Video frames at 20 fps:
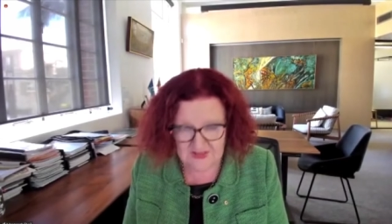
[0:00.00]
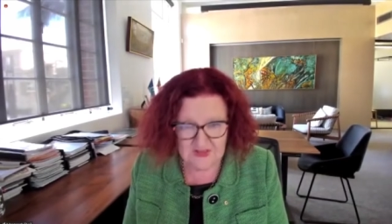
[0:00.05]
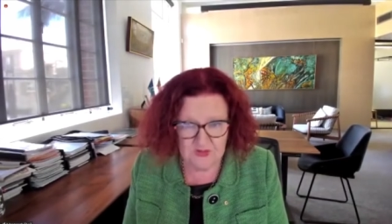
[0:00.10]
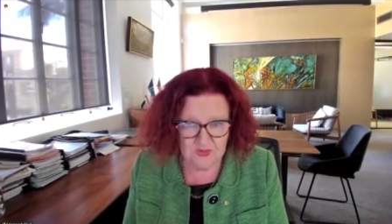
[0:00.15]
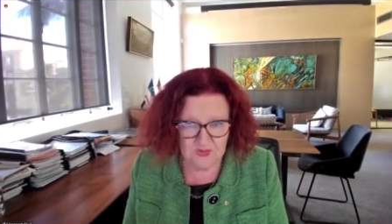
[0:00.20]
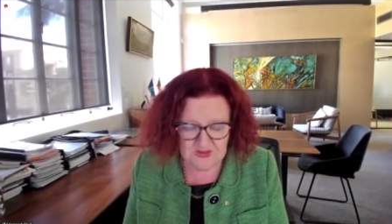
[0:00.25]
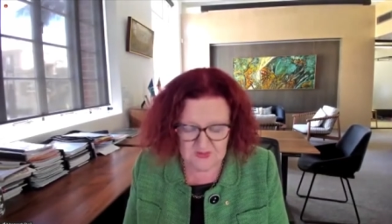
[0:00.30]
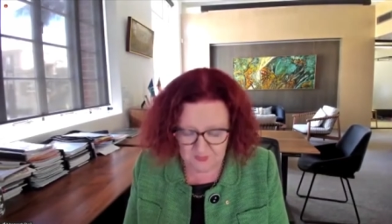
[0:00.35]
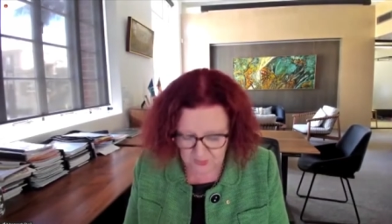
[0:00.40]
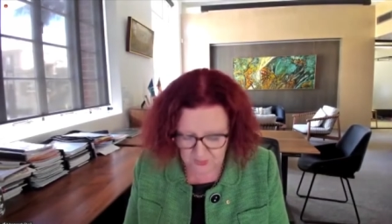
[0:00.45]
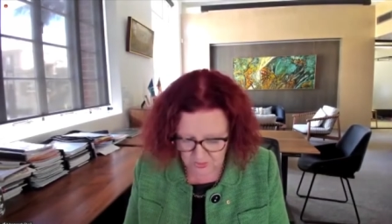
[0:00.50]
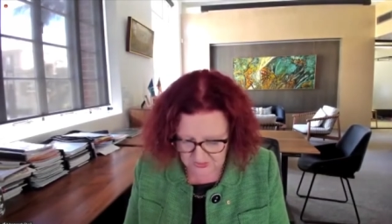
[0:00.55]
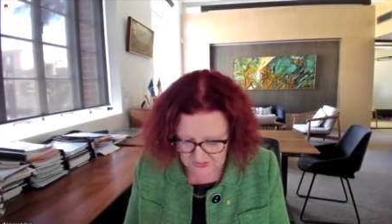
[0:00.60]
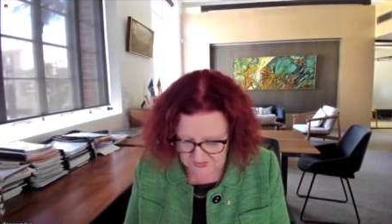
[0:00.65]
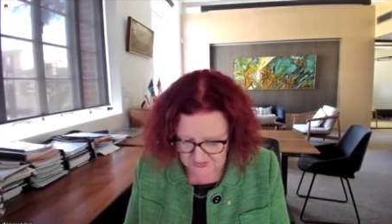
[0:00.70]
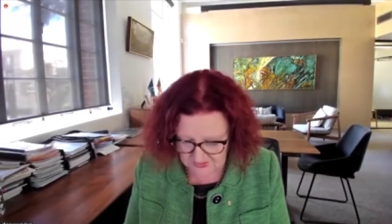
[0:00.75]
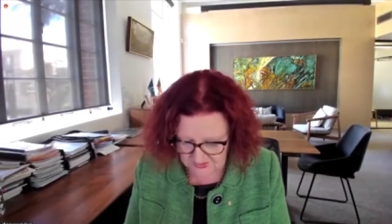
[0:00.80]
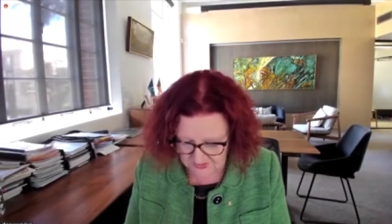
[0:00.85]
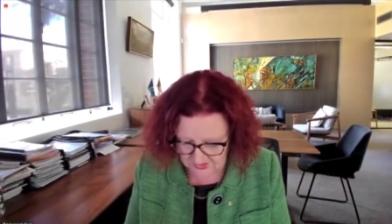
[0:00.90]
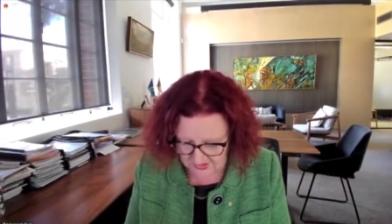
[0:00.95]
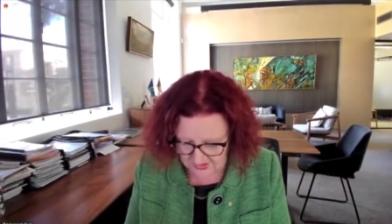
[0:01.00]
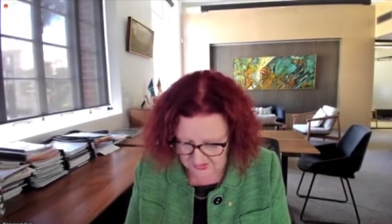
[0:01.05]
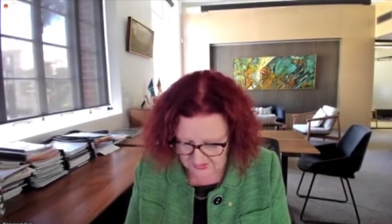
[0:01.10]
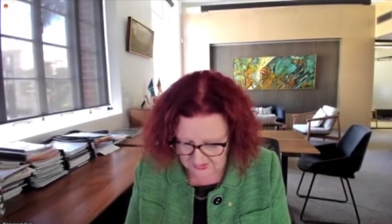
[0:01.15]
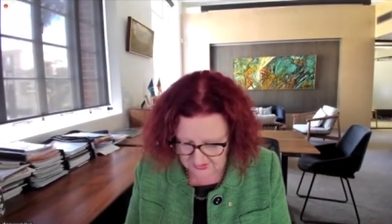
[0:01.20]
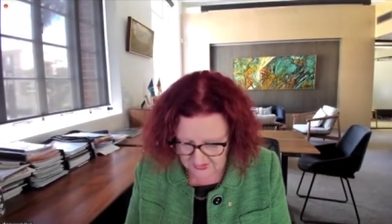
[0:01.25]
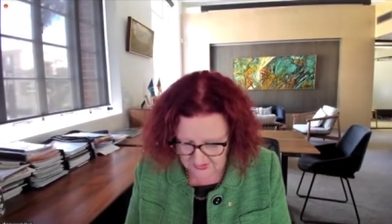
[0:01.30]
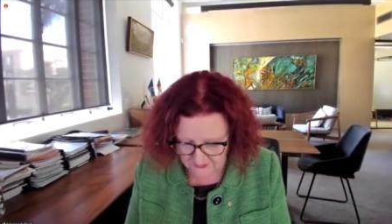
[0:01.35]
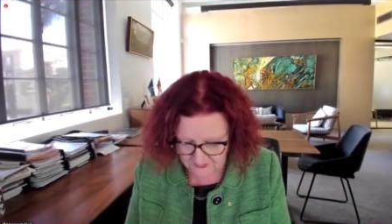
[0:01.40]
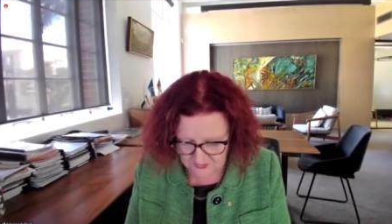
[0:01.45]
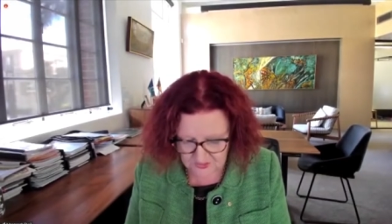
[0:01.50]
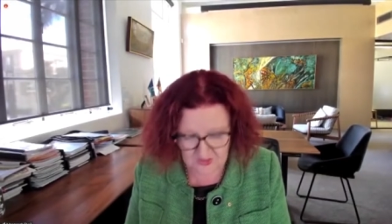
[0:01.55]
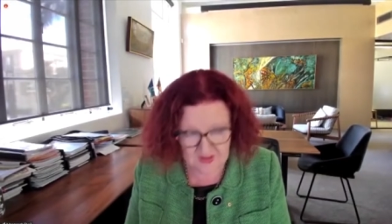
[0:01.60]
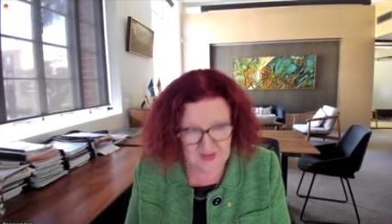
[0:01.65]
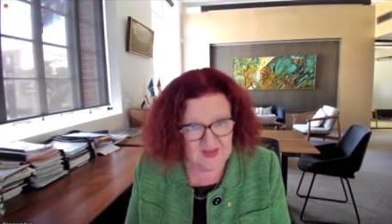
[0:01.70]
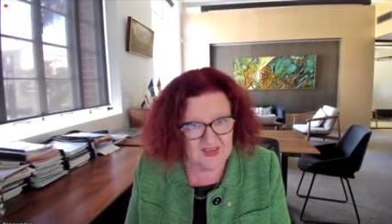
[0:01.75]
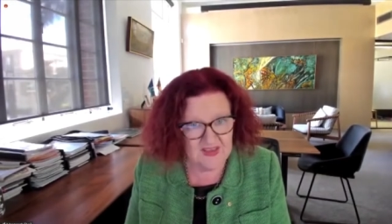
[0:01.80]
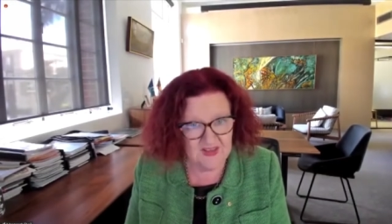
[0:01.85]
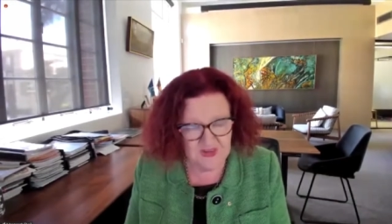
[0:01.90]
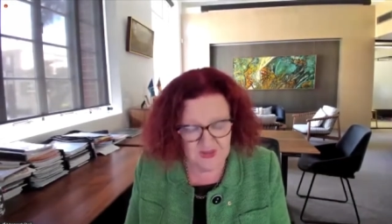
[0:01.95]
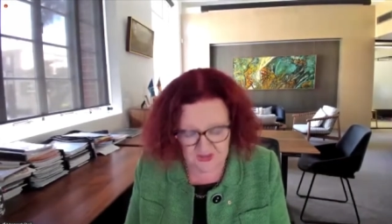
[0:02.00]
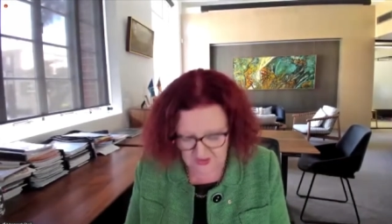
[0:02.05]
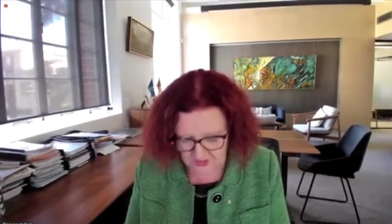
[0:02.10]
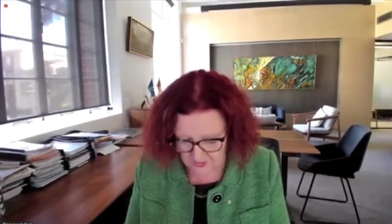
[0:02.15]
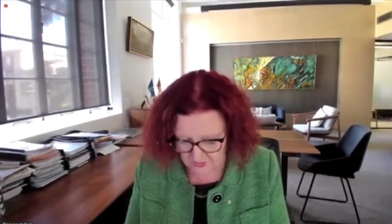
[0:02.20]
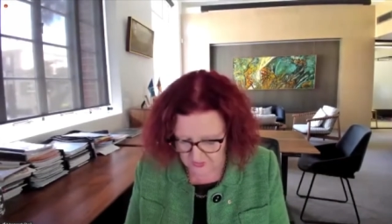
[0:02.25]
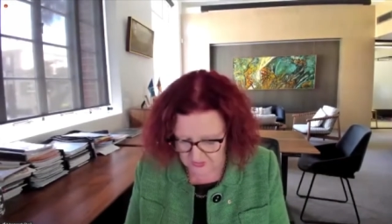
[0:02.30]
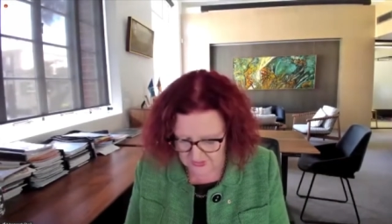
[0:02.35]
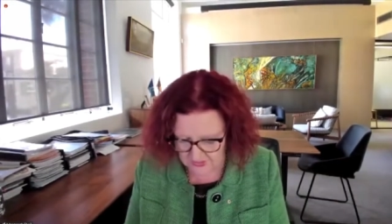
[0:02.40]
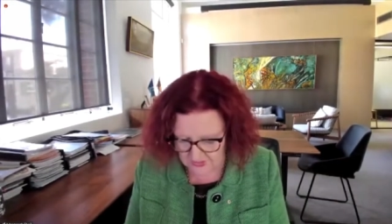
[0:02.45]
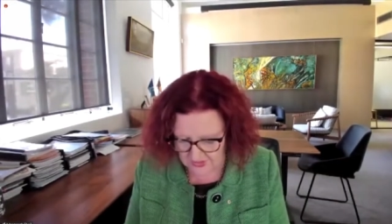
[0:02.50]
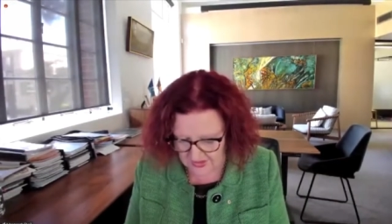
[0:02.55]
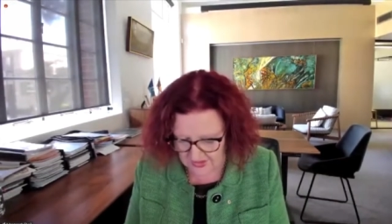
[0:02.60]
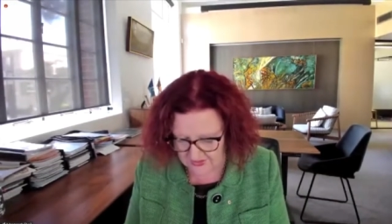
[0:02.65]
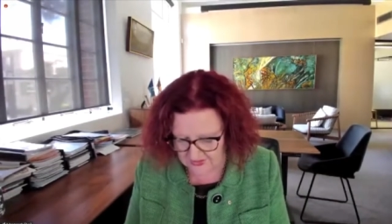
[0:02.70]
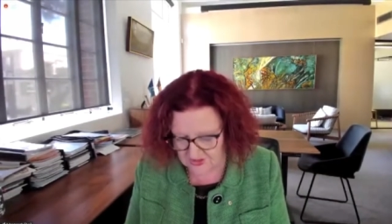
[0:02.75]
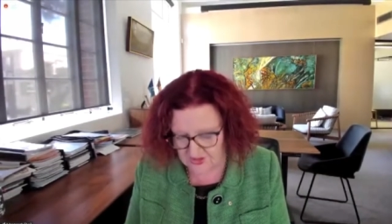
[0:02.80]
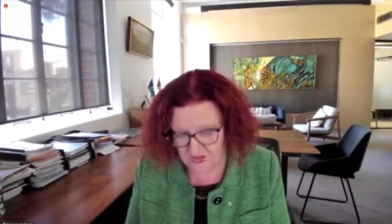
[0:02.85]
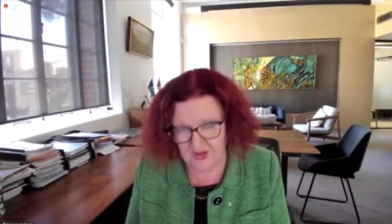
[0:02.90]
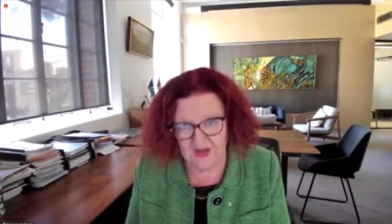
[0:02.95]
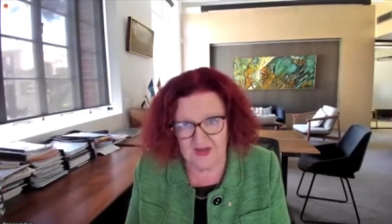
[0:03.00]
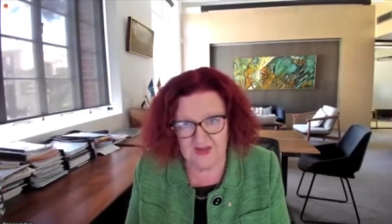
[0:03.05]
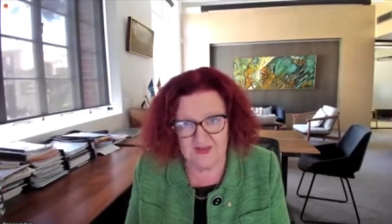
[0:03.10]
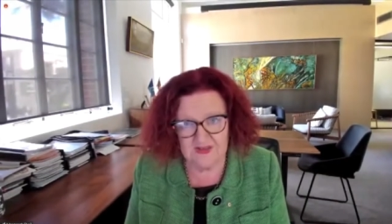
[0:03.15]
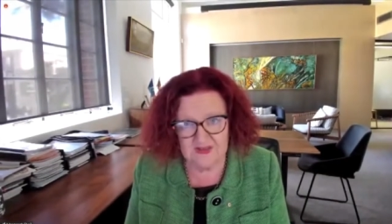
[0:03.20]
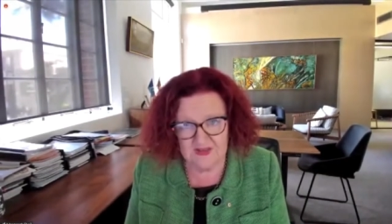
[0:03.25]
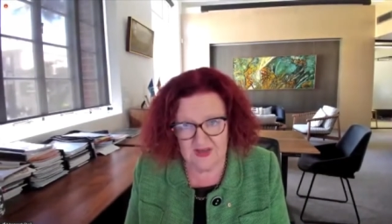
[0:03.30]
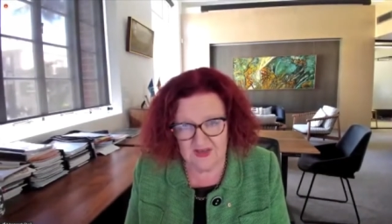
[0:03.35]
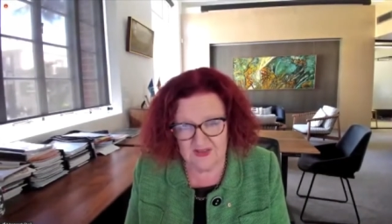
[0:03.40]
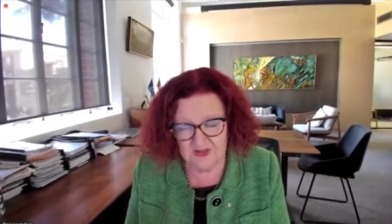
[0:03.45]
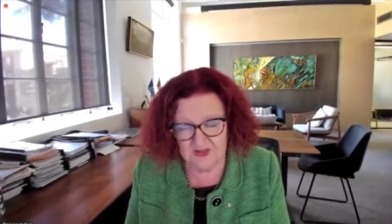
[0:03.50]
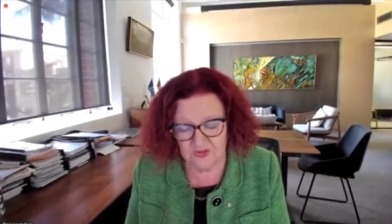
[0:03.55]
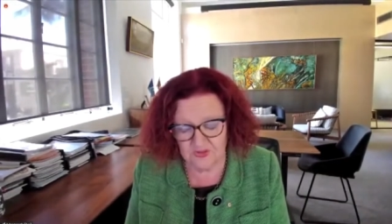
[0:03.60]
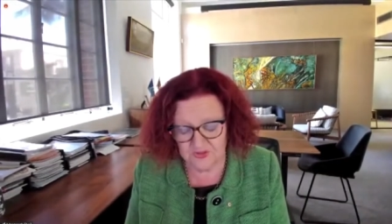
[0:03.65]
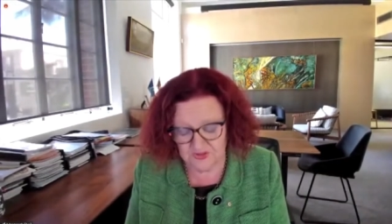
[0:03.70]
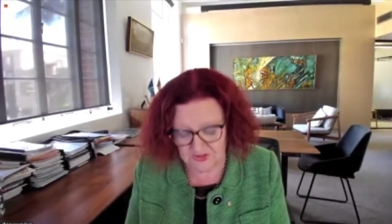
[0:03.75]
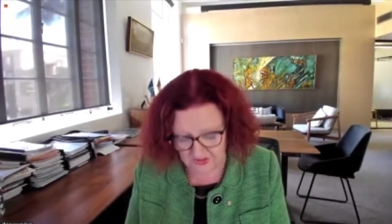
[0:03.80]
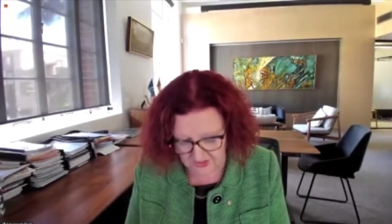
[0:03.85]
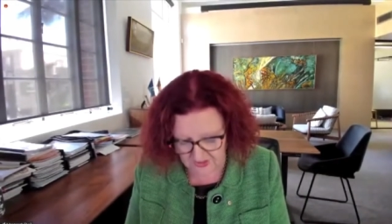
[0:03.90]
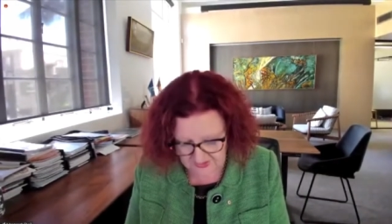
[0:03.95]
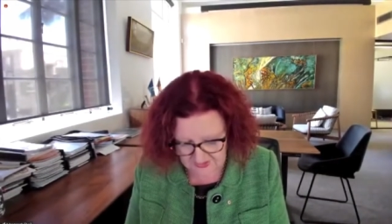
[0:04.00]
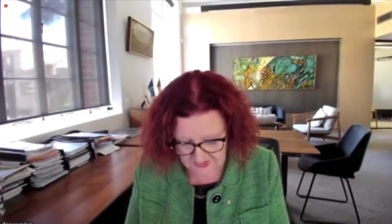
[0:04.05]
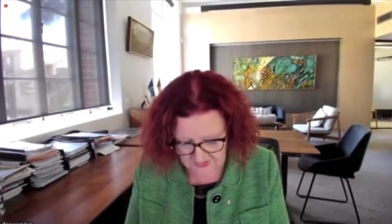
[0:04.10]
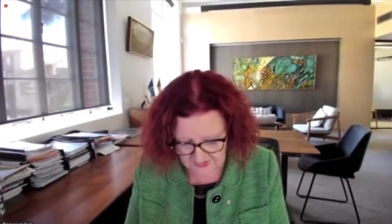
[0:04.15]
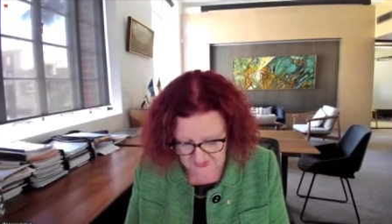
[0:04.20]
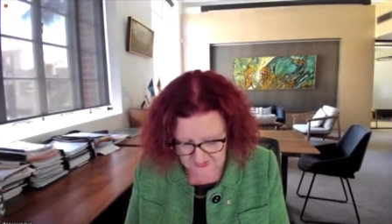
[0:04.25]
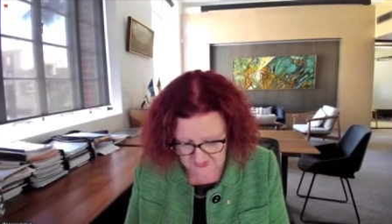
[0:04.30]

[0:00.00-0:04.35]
she was appointed to that after a lengthy career at Australia's National Science